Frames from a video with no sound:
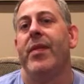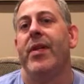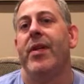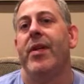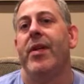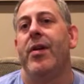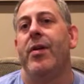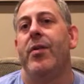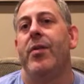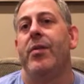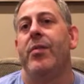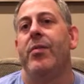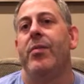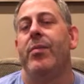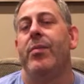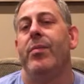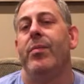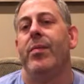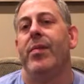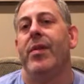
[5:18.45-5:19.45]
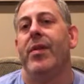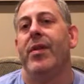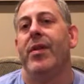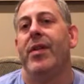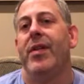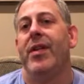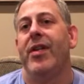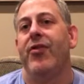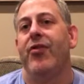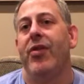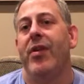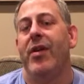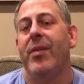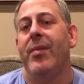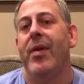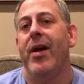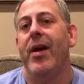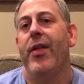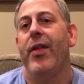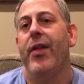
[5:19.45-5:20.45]
you know, get
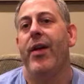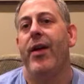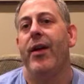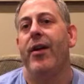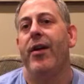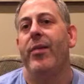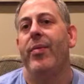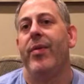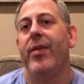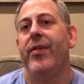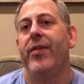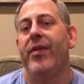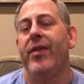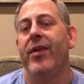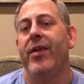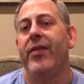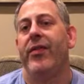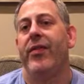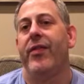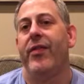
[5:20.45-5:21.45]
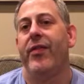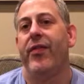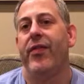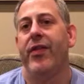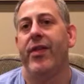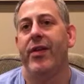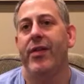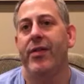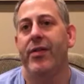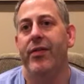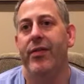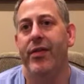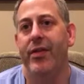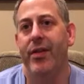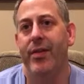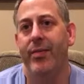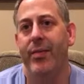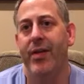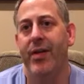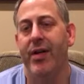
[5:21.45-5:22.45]
treated by a therapist unless they're skilled in
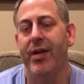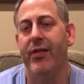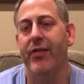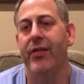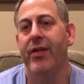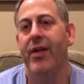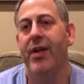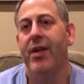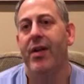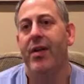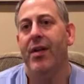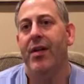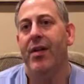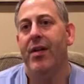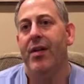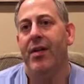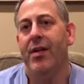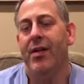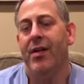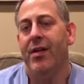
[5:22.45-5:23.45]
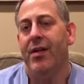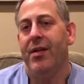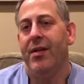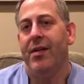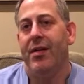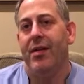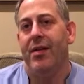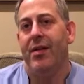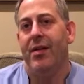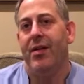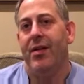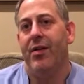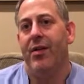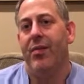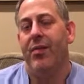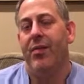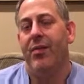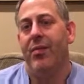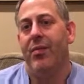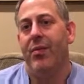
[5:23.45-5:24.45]
it, because you
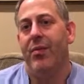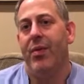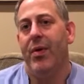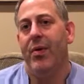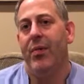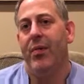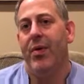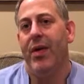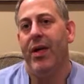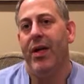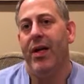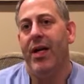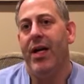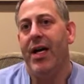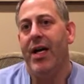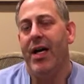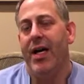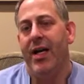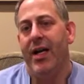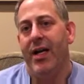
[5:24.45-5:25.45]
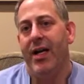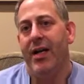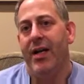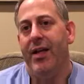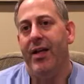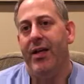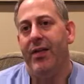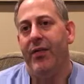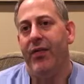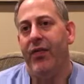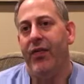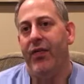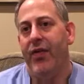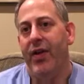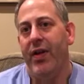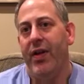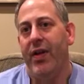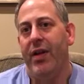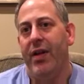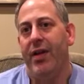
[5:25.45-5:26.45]
know what I have
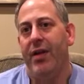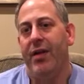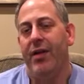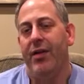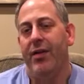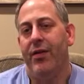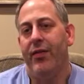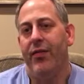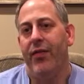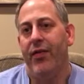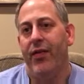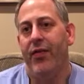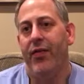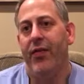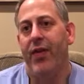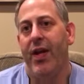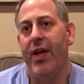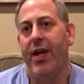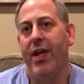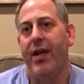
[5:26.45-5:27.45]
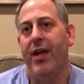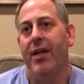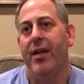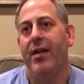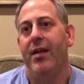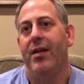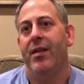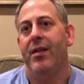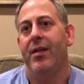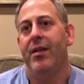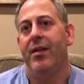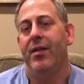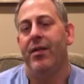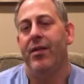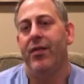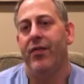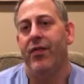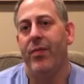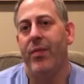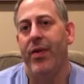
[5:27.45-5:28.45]
seen and know firsthand and
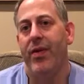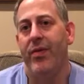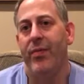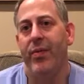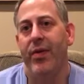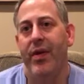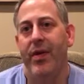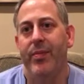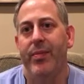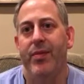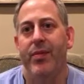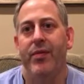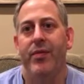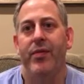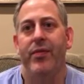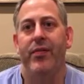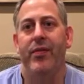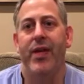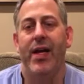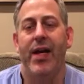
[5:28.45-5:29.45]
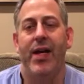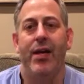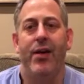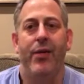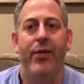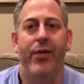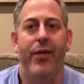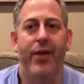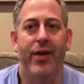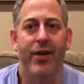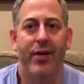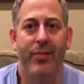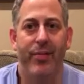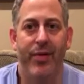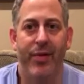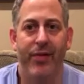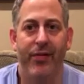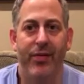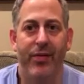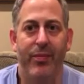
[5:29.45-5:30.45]
heard from other people is how
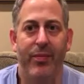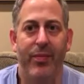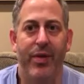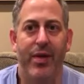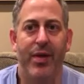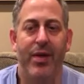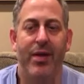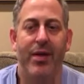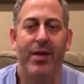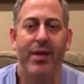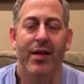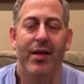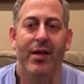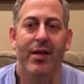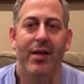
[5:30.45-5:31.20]
therapists can be,